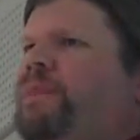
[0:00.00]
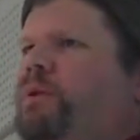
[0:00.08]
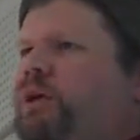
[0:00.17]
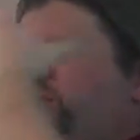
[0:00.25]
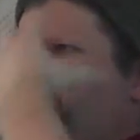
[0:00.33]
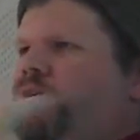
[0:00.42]

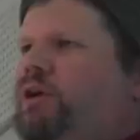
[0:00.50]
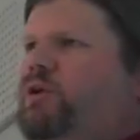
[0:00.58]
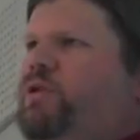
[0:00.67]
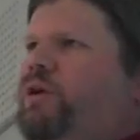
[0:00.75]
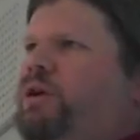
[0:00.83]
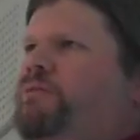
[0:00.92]
What is it that
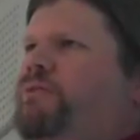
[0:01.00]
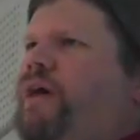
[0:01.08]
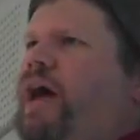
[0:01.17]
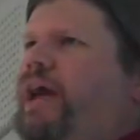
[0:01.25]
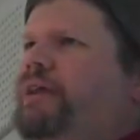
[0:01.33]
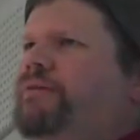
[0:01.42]
you're going to
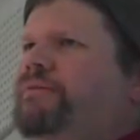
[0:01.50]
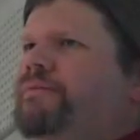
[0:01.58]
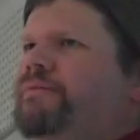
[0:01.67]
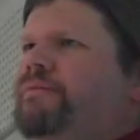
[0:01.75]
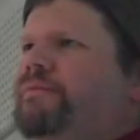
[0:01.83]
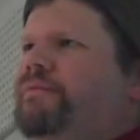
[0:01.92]
provide
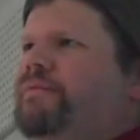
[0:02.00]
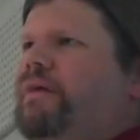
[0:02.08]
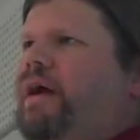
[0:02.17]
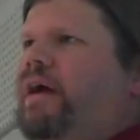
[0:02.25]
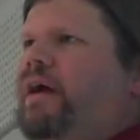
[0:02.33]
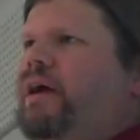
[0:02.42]

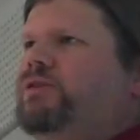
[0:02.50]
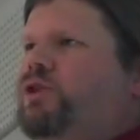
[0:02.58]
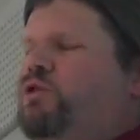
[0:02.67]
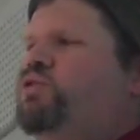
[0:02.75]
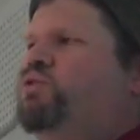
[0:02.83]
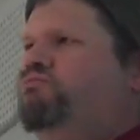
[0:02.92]
as
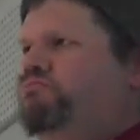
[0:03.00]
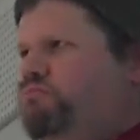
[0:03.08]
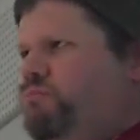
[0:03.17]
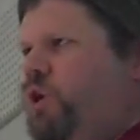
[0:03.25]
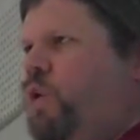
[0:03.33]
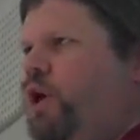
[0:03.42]
you
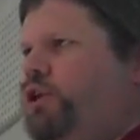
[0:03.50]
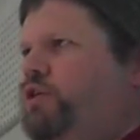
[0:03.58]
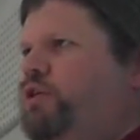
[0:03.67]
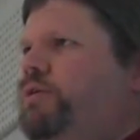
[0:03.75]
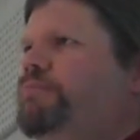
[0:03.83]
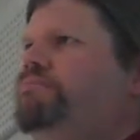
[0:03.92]
go on
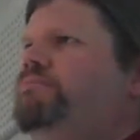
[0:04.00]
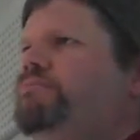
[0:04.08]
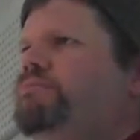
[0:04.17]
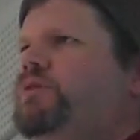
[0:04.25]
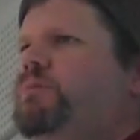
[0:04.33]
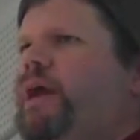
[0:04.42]
your
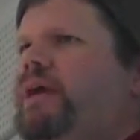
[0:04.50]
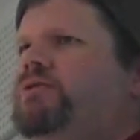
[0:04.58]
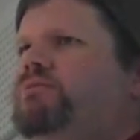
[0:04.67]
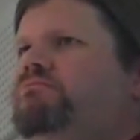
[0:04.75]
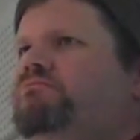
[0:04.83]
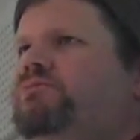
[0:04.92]

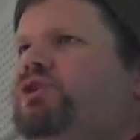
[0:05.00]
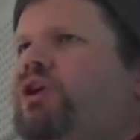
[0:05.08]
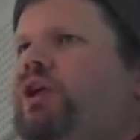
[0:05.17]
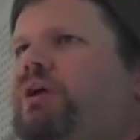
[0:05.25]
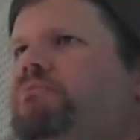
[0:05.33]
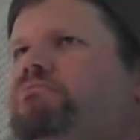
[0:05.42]
debate
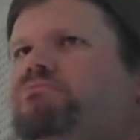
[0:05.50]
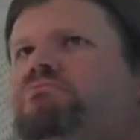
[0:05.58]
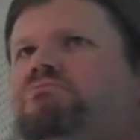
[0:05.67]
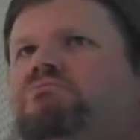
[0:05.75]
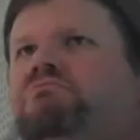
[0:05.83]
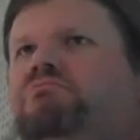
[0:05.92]
journey?
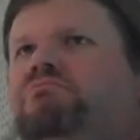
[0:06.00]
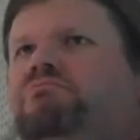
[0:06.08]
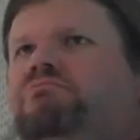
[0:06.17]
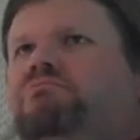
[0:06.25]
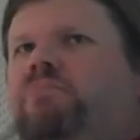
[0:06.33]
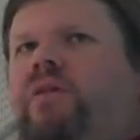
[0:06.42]

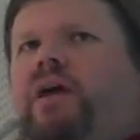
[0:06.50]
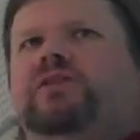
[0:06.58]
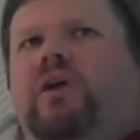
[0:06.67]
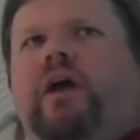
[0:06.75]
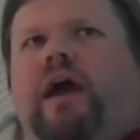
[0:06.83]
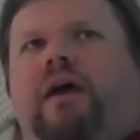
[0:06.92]
And that's
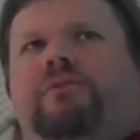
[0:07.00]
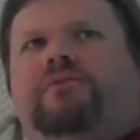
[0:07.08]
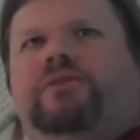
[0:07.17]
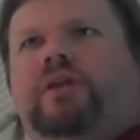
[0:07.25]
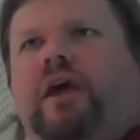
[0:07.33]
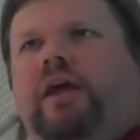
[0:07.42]
all I have
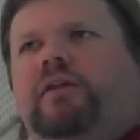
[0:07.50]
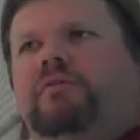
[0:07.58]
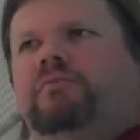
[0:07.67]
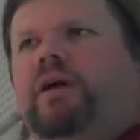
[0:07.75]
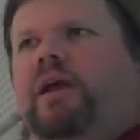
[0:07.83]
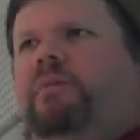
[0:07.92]
for tonight,
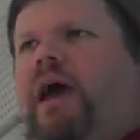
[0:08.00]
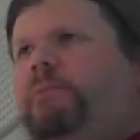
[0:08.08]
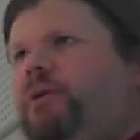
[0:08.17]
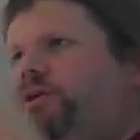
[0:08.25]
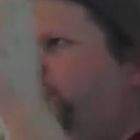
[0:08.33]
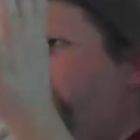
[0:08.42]
but I'm
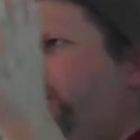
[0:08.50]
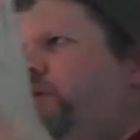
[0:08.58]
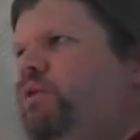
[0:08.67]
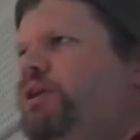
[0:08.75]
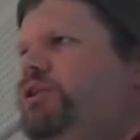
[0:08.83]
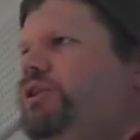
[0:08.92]
happy to take any
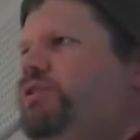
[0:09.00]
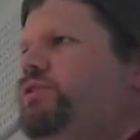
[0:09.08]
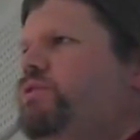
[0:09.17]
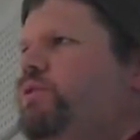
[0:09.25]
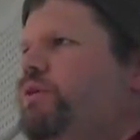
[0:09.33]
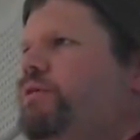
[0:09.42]

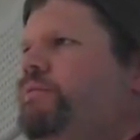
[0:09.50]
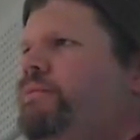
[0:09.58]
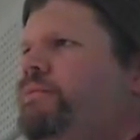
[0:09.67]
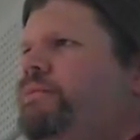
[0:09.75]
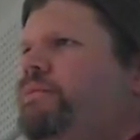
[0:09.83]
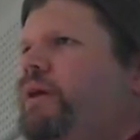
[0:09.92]
questions, or
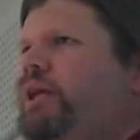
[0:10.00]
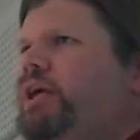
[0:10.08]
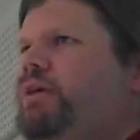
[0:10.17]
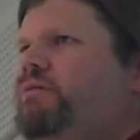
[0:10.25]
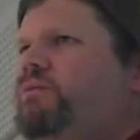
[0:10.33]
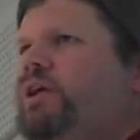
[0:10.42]

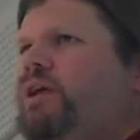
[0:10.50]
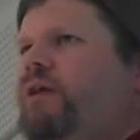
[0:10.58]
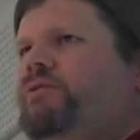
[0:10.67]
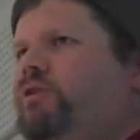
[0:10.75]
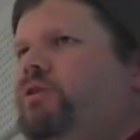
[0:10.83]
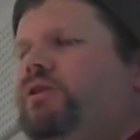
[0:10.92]
we can
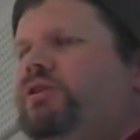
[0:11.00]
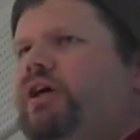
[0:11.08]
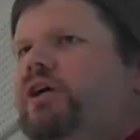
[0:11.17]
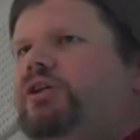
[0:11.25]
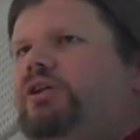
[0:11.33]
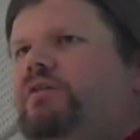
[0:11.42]
have a little
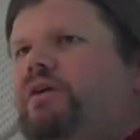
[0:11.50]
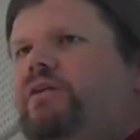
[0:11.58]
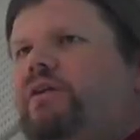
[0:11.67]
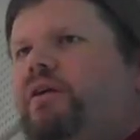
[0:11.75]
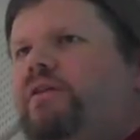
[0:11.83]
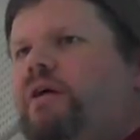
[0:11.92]
discussion or
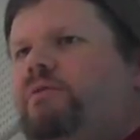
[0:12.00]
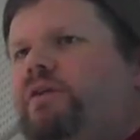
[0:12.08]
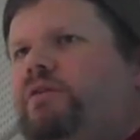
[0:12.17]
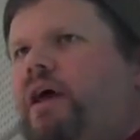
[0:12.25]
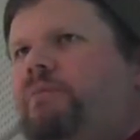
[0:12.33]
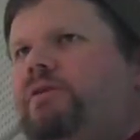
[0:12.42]
anything like that with
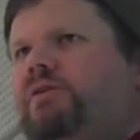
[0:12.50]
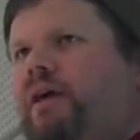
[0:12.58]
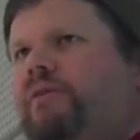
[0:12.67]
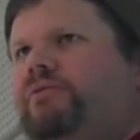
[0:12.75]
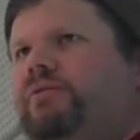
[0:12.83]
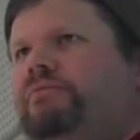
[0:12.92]
the time that's
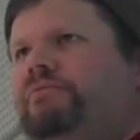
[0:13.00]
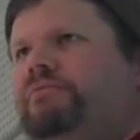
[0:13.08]
left.